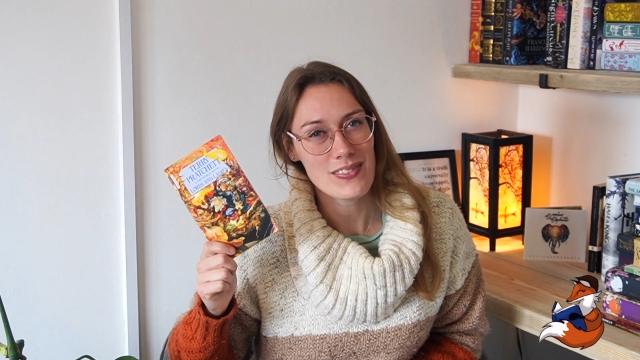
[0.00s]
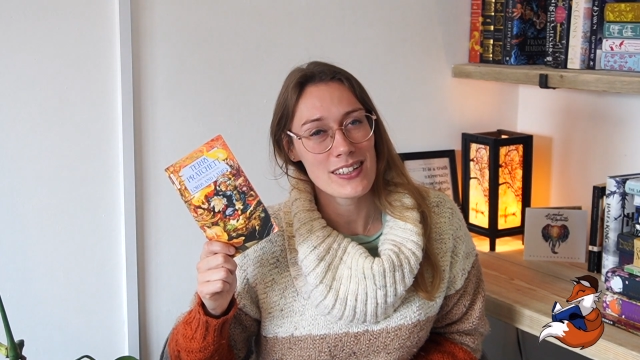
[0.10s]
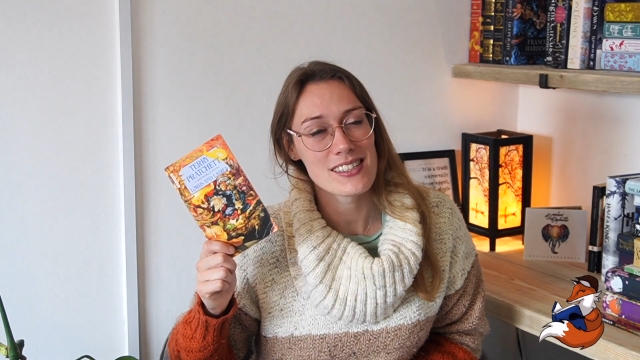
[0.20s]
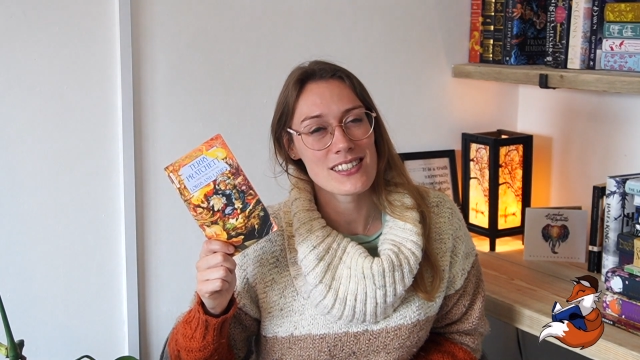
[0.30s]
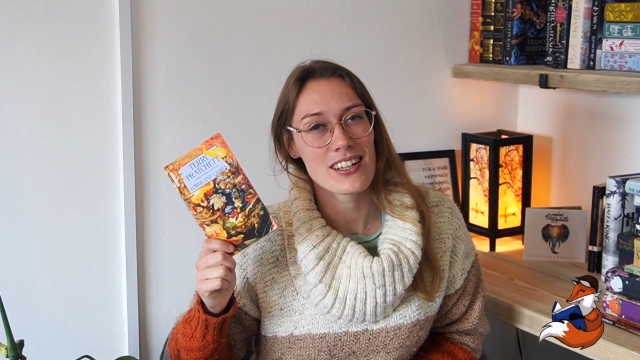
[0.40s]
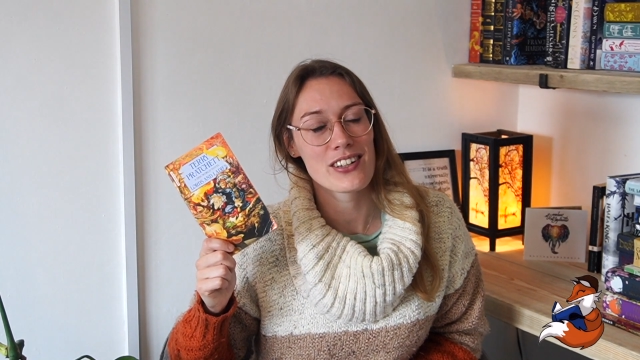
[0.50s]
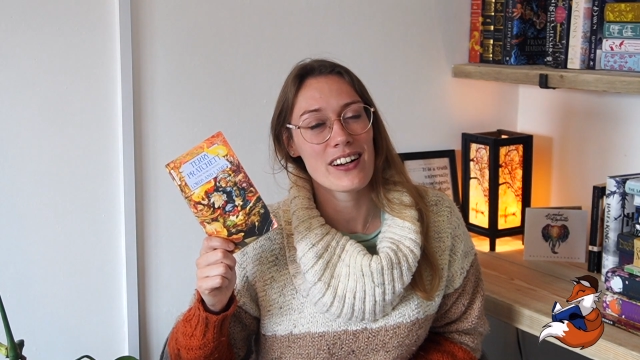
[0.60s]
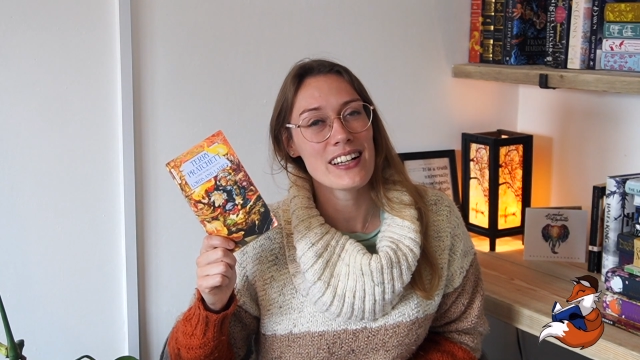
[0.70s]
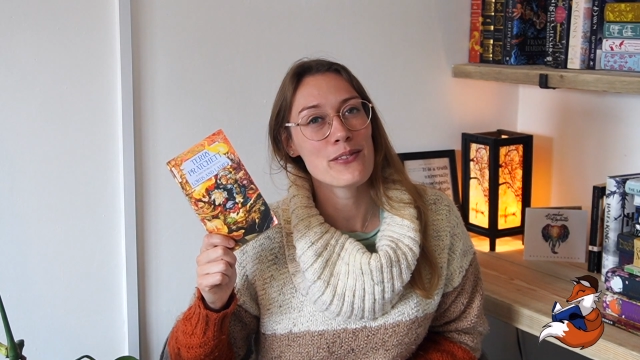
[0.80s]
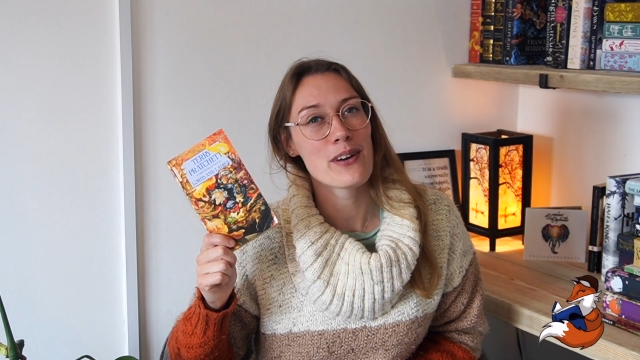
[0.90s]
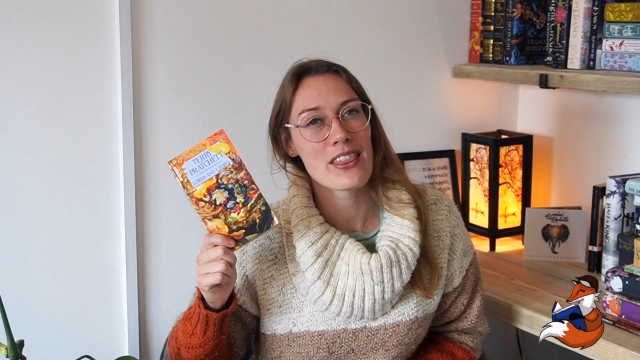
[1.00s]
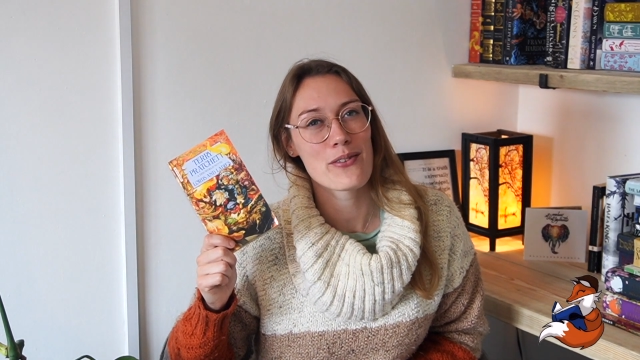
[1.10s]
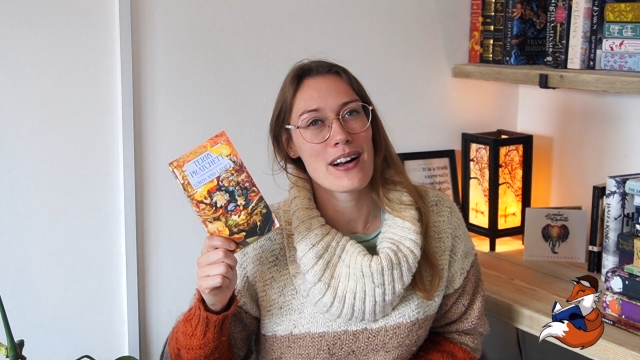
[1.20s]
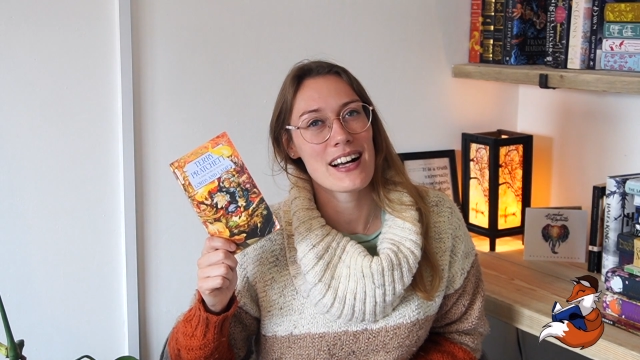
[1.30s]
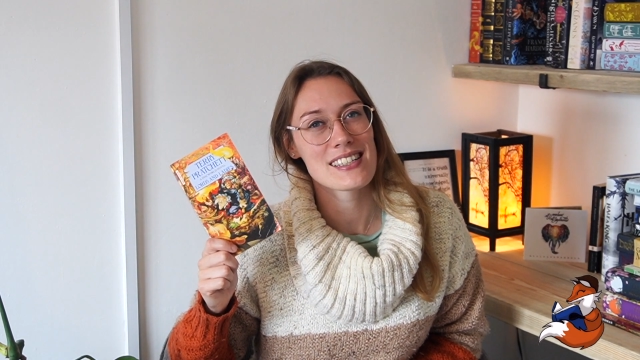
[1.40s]
Because Granny
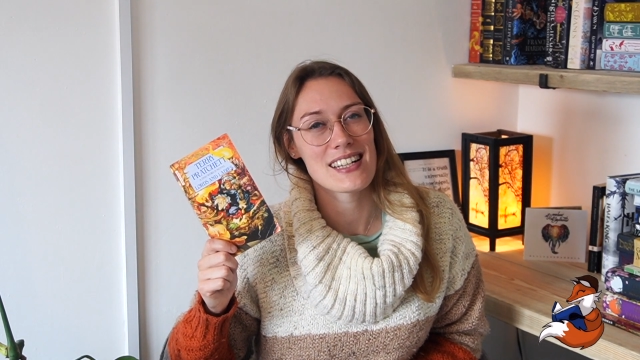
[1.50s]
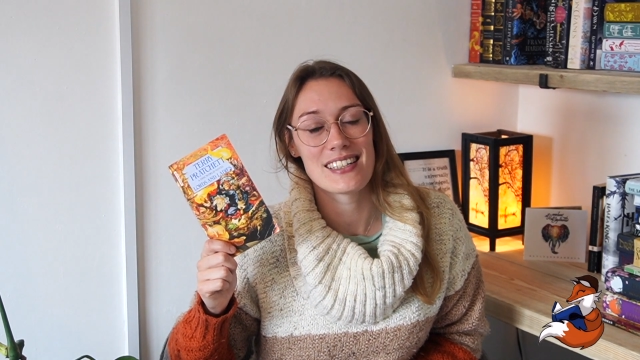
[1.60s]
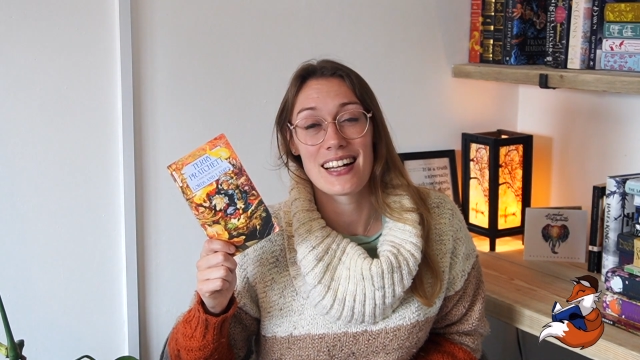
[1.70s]
Weatherwax and